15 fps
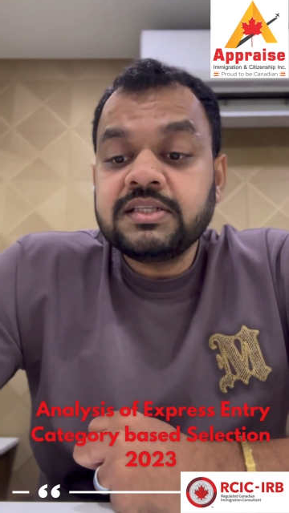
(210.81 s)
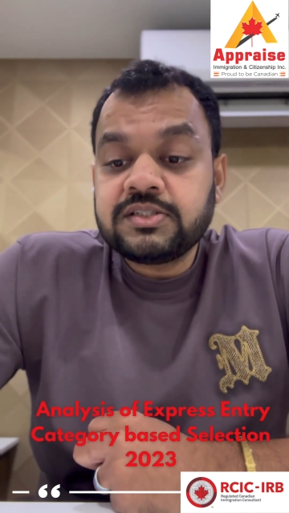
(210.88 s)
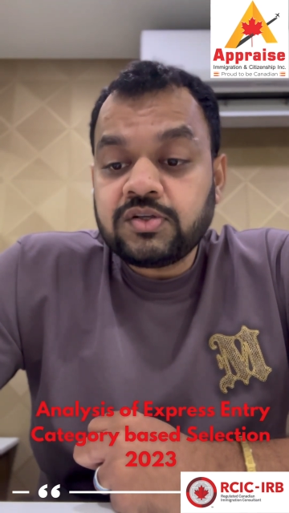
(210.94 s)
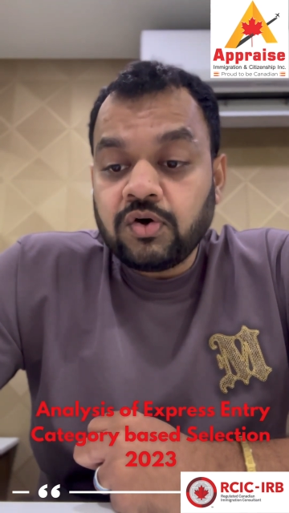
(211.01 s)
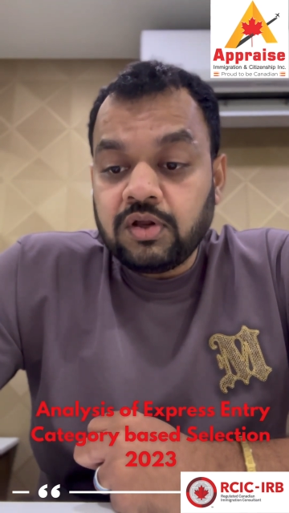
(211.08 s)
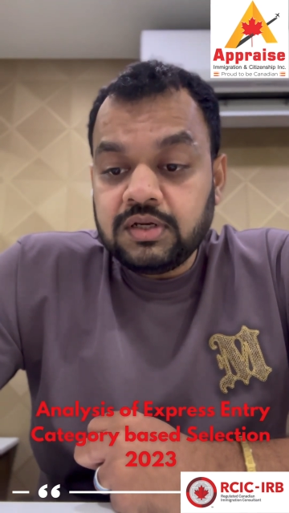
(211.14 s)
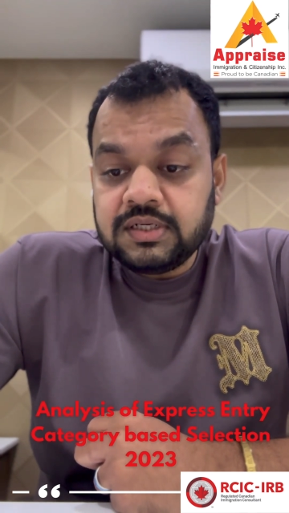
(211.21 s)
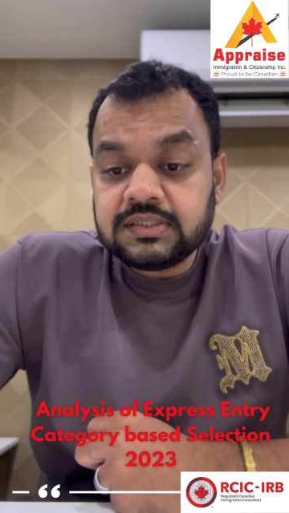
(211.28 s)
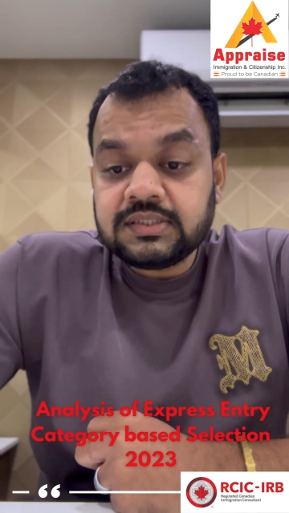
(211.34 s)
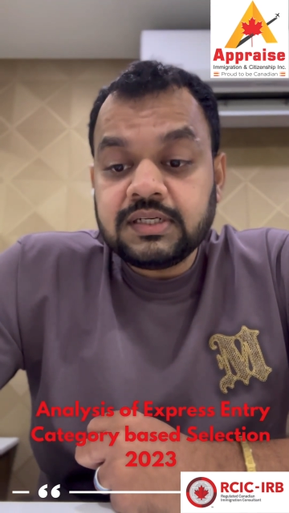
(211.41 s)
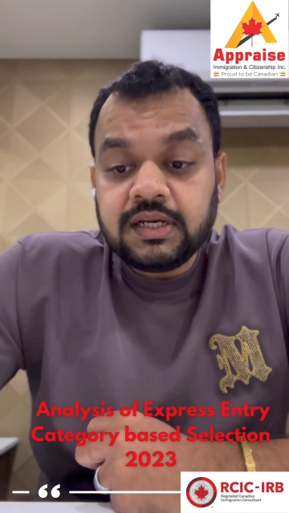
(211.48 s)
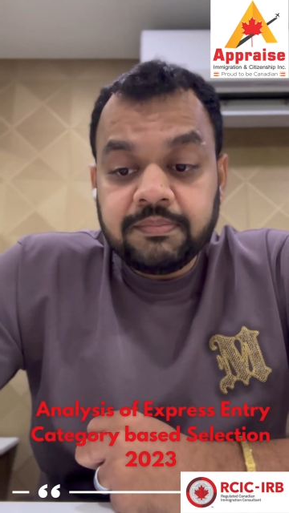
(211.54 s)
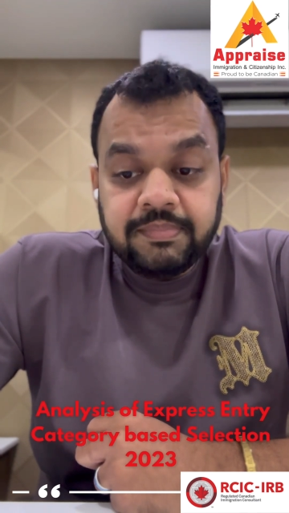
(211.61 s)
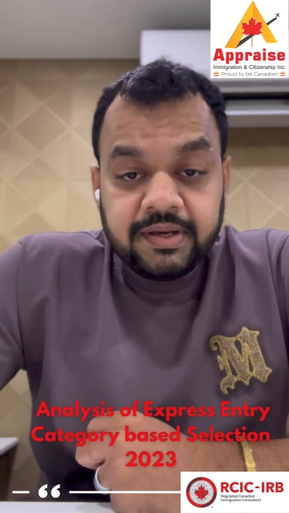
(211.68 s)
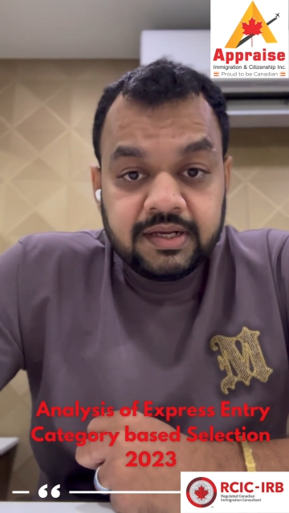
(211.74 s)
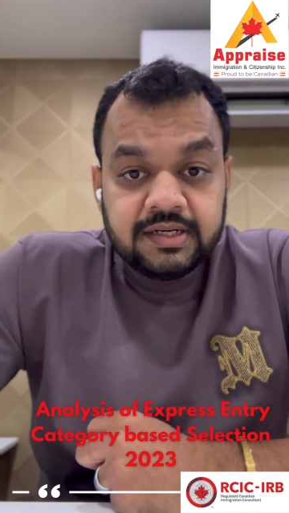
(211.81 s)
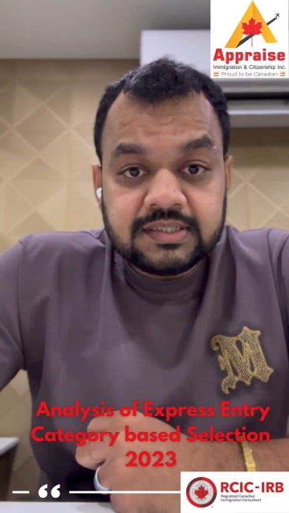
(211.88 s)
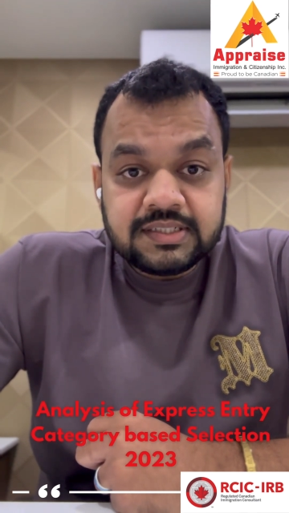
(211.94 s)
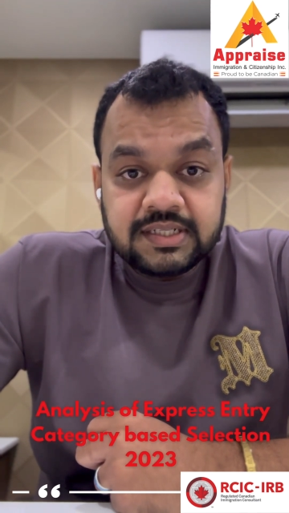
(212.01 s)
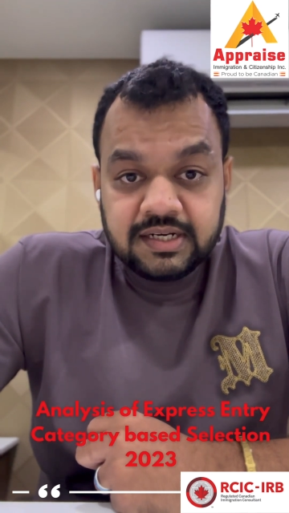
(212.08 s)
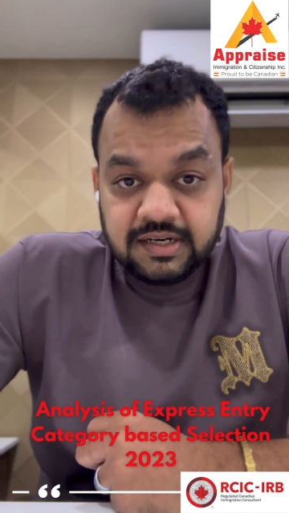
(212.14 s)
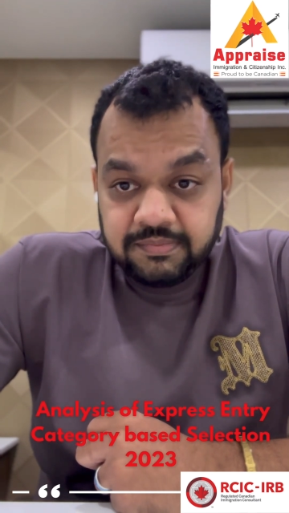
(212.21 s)
installers,
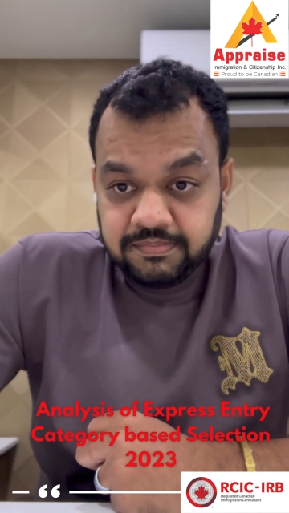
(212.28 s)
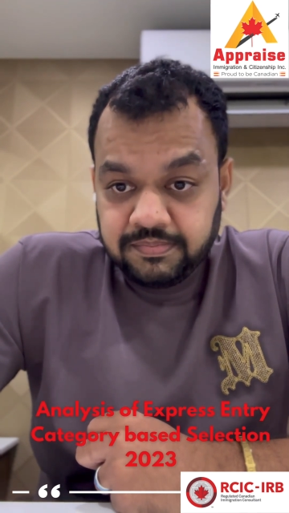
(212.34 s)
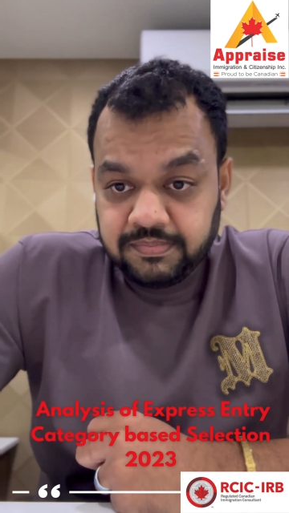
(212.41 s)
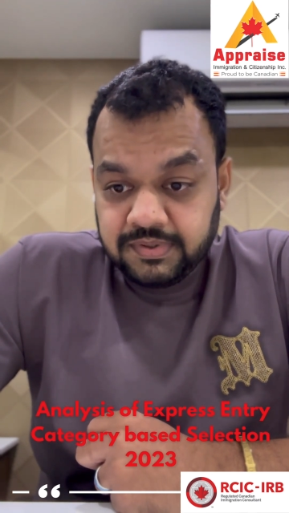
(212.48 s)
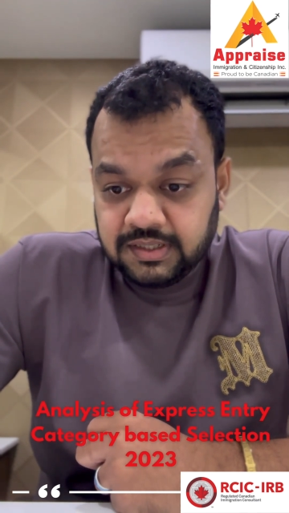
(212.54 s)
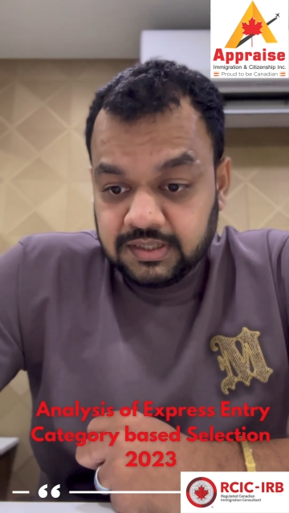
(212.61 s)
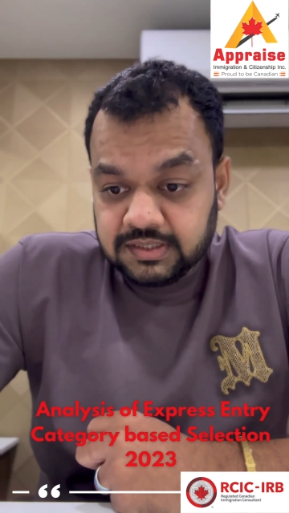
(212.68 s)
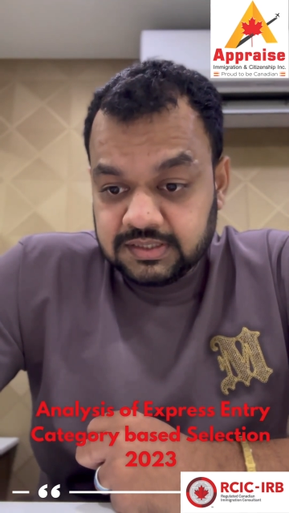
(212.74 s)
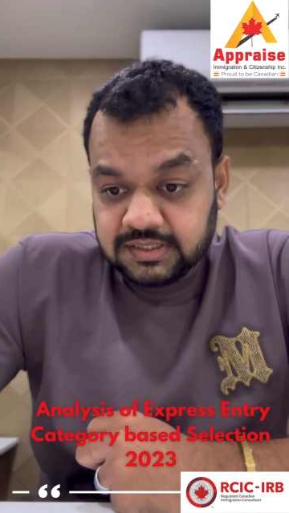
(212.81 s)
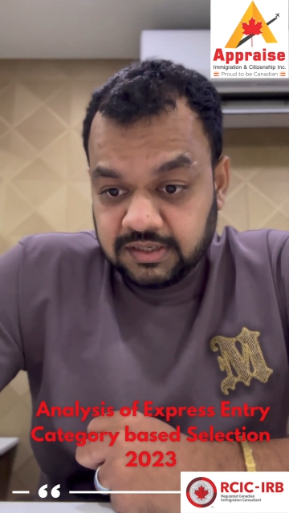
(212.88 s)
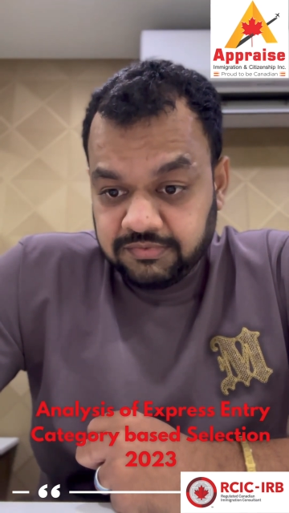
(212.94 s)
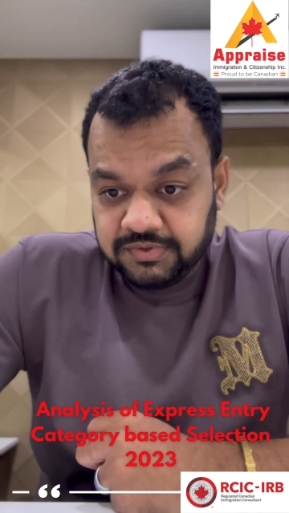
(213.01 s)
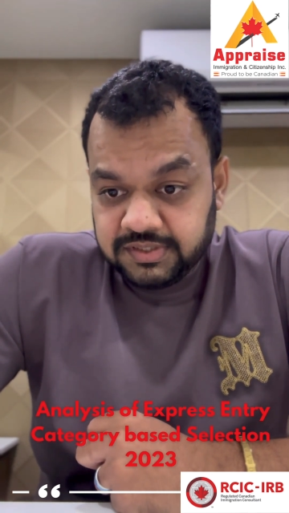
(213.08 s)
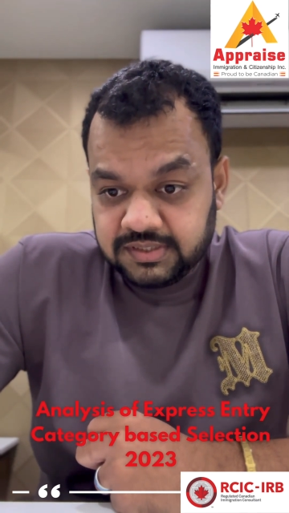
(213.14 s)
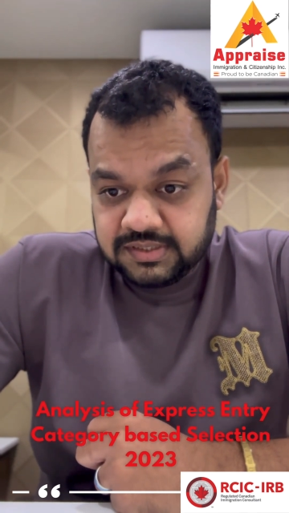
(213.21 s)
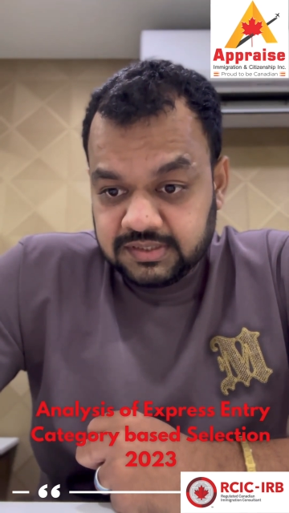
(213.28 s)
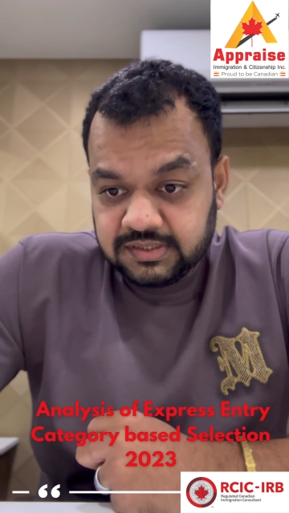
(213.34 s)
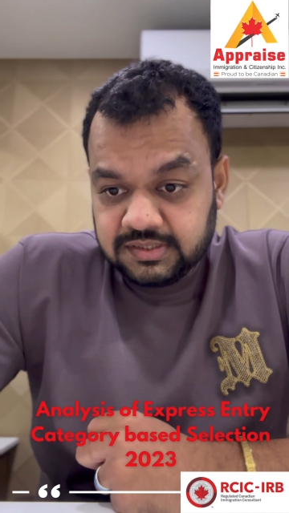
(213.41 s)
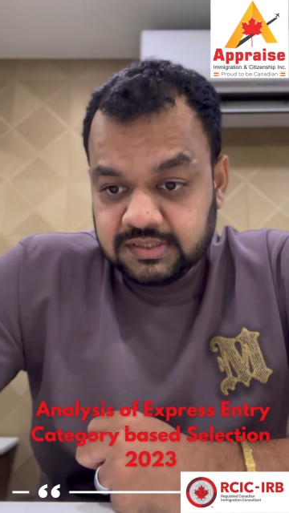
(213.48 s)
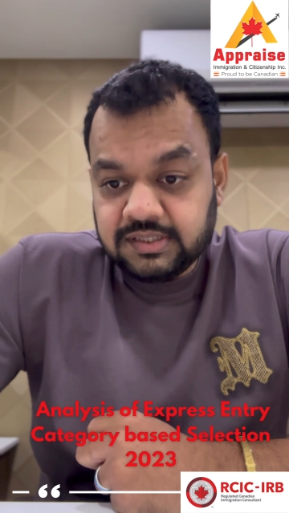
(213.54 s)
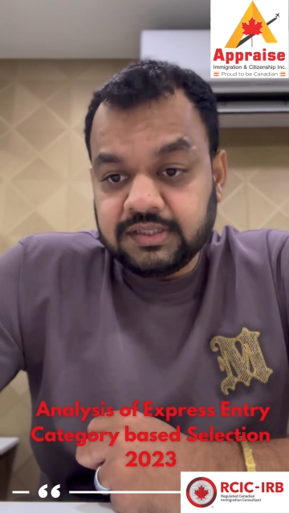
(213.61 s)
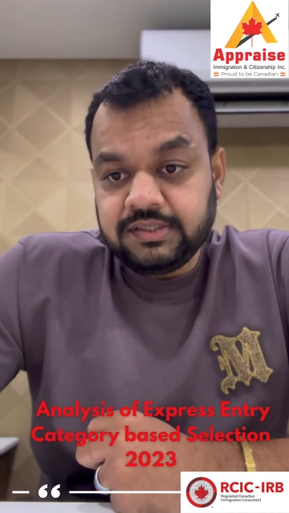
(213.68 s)
repairers and
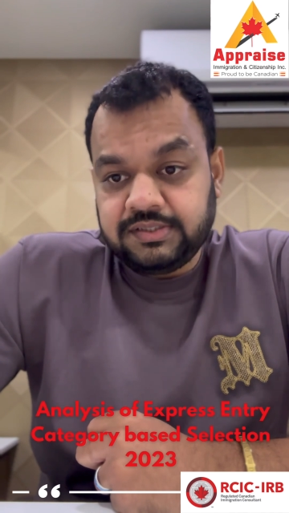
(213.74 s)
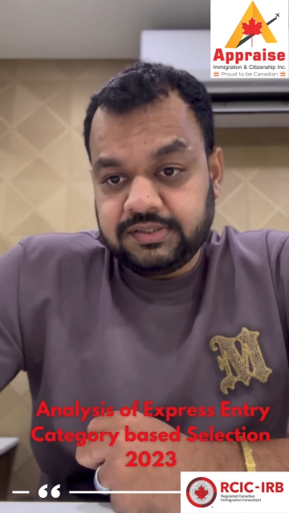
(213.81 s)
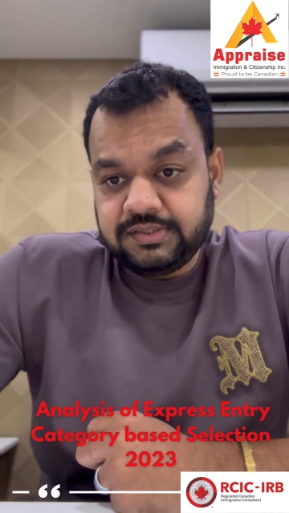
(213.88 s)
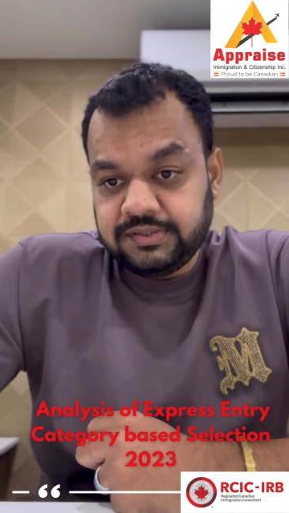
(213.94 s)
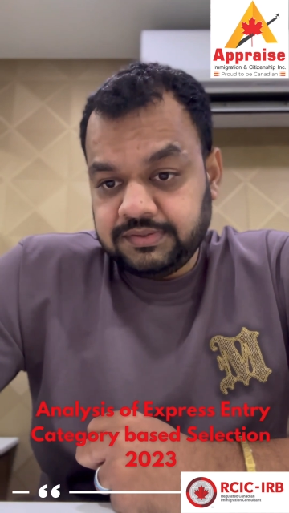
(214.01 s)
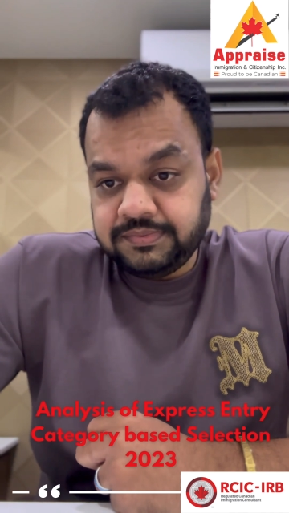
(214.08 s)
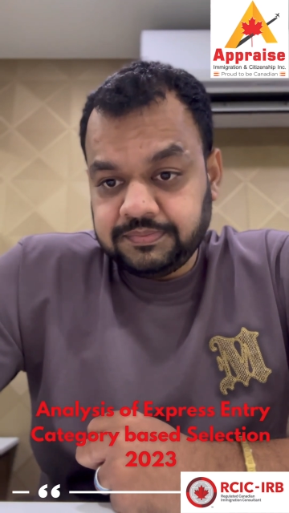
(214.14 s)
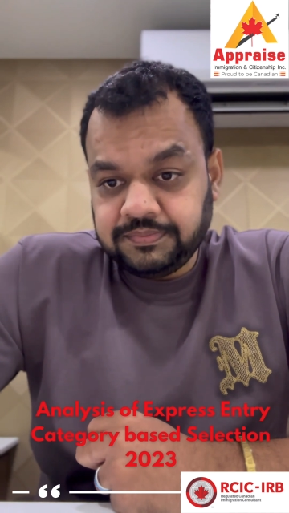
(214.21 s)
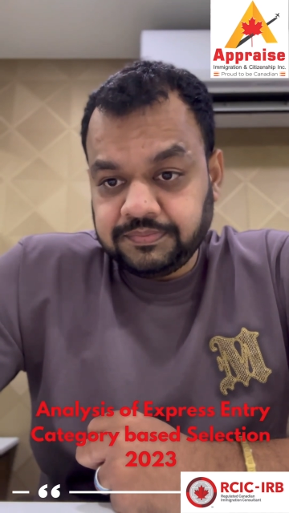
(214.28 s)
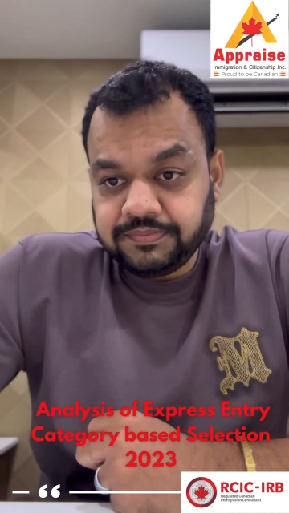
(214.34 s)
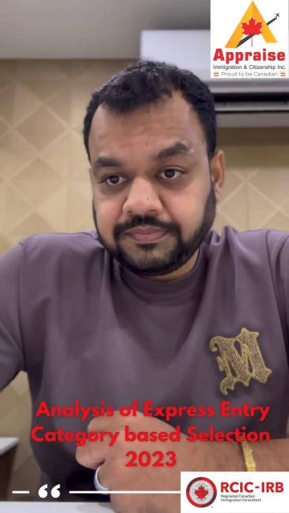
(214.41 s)
servicers.